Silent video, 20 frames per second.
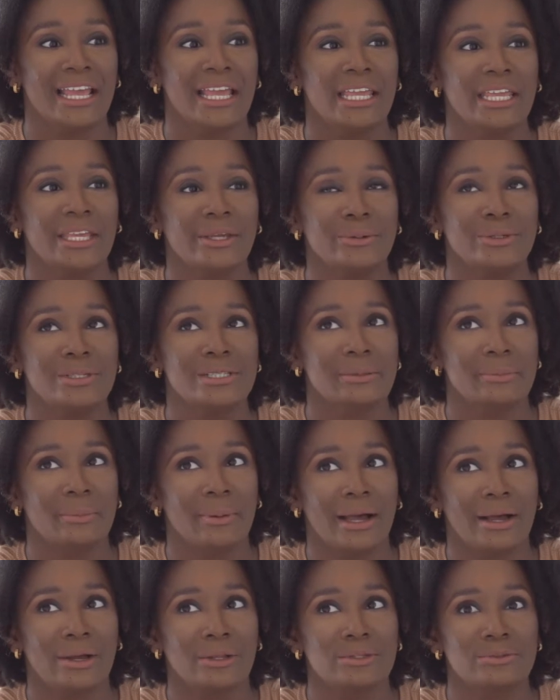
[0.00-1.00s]
He was
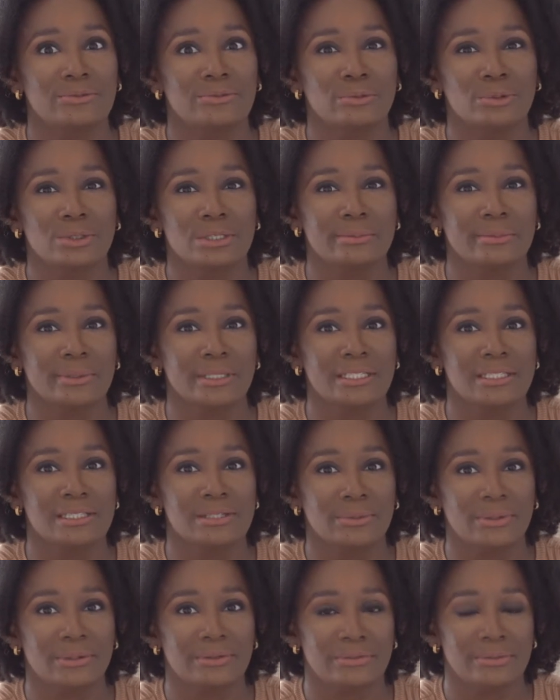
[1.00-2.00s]
about 40 minutes
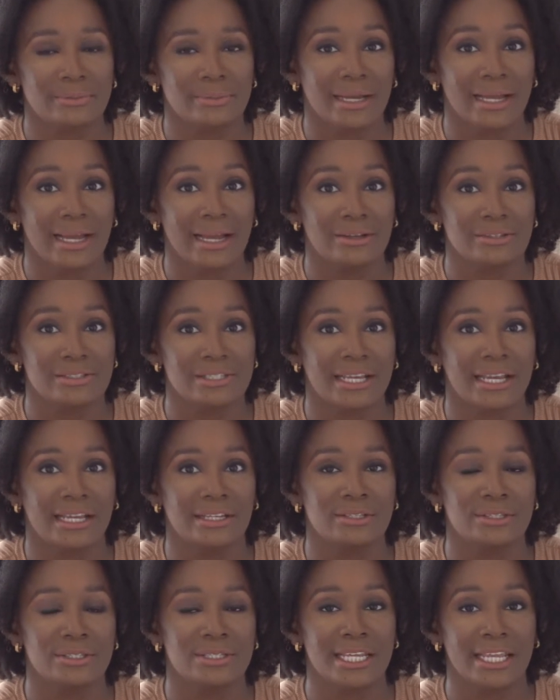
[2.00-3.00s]
away from my house. I
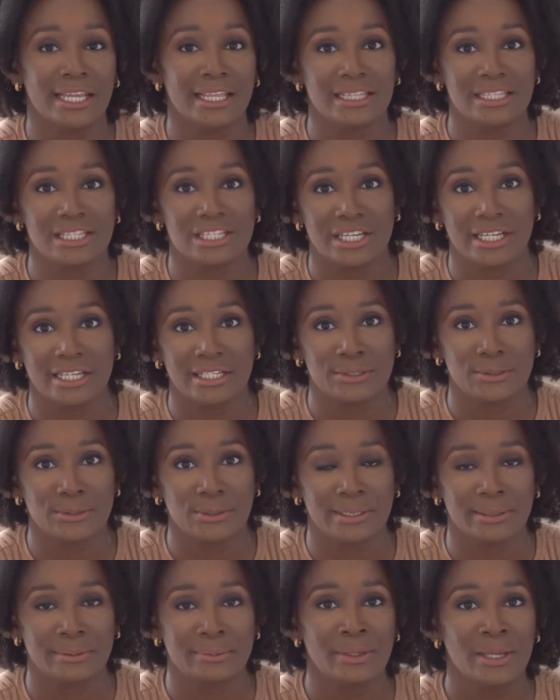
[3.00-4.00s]
had to take the chair to
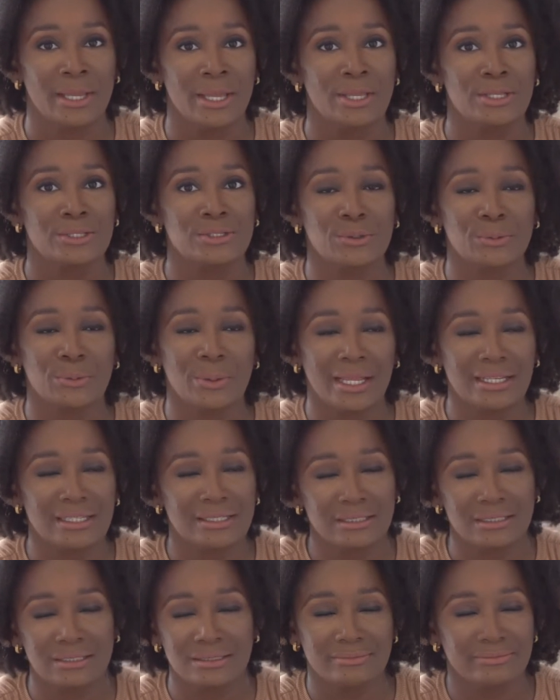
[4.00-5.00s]
him, so we had
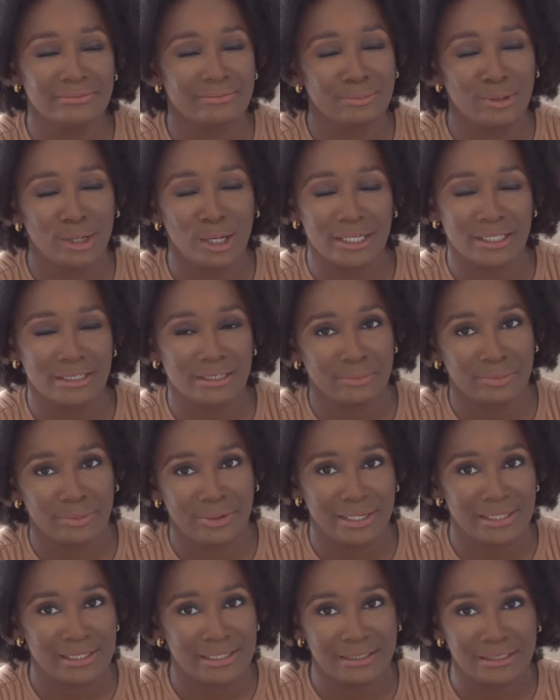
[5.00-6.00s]
to bargain the
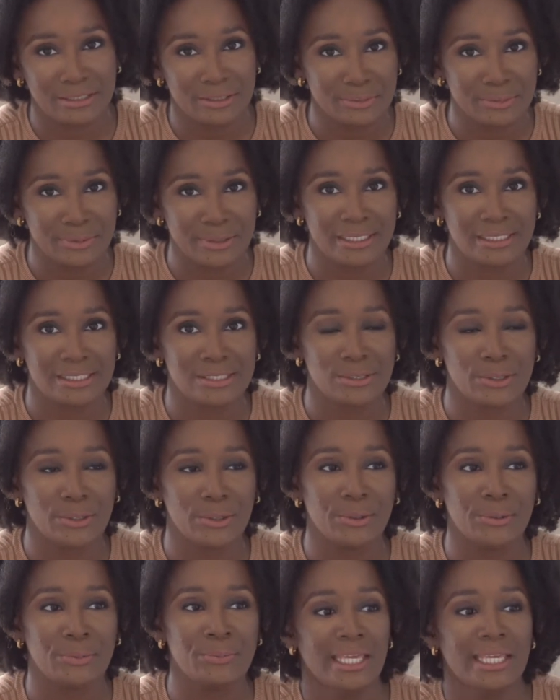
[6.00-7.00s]
price a little bit.
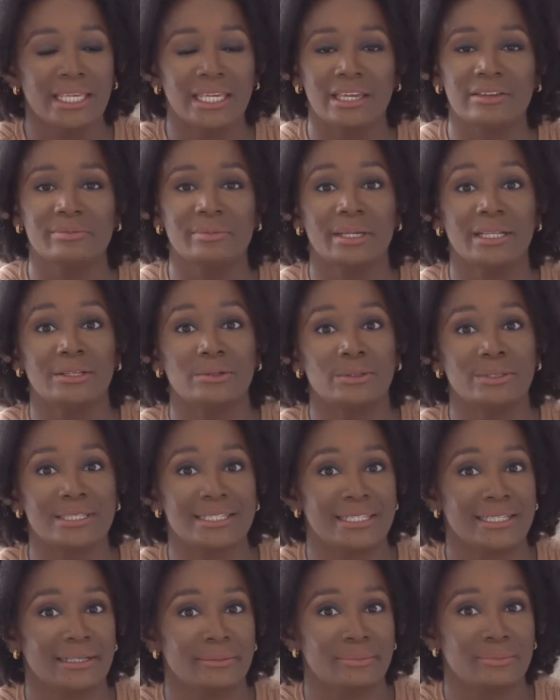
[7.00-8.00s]
So he gave me a little
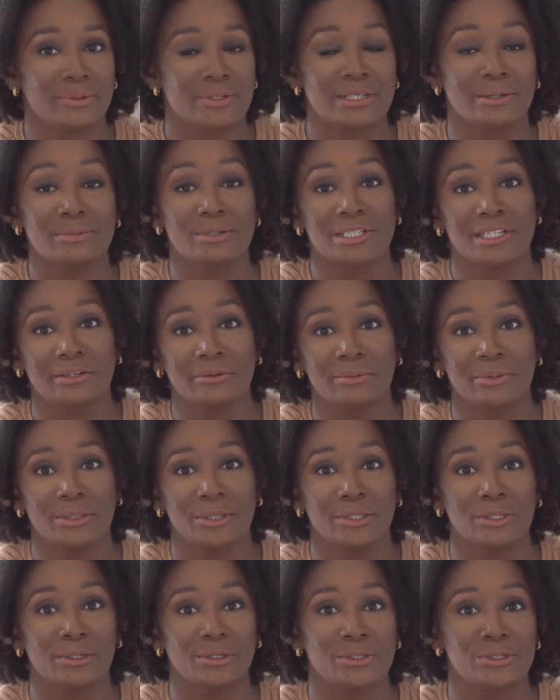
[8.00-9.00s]
tip, which I'm sharing
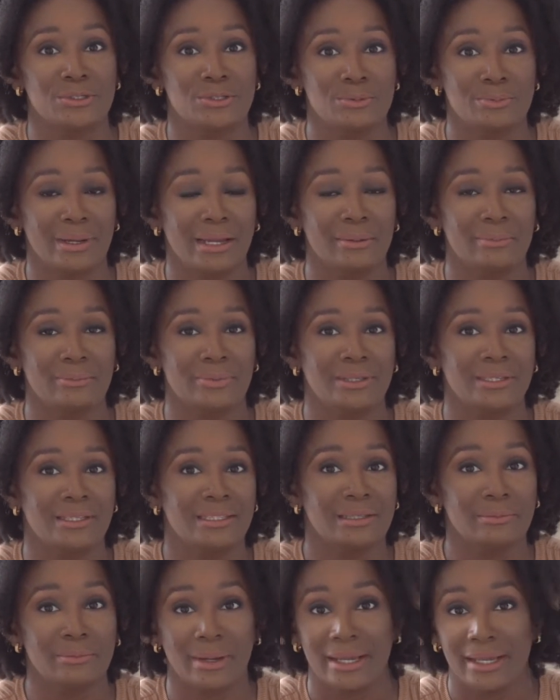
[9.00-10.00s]
with you because it might